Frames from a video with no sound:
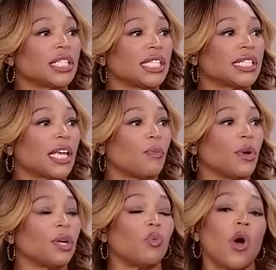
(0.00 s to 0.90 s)
see
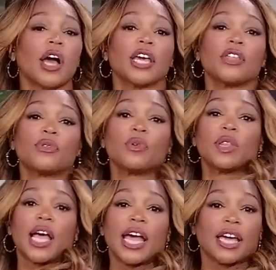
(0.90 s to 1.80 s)
someone walking through
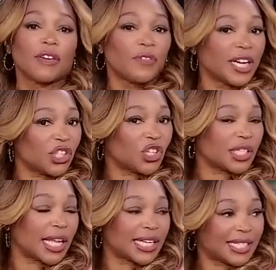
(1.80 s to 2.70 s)
life and oh, it's yes.
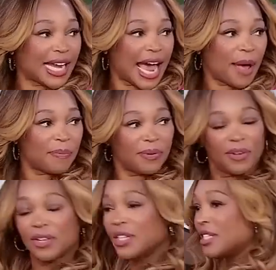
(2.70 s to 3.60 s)
just like snap,
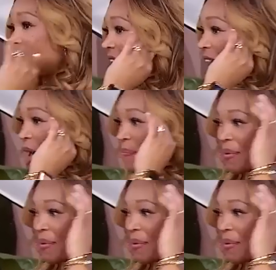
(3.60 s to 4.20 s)
yes, snap.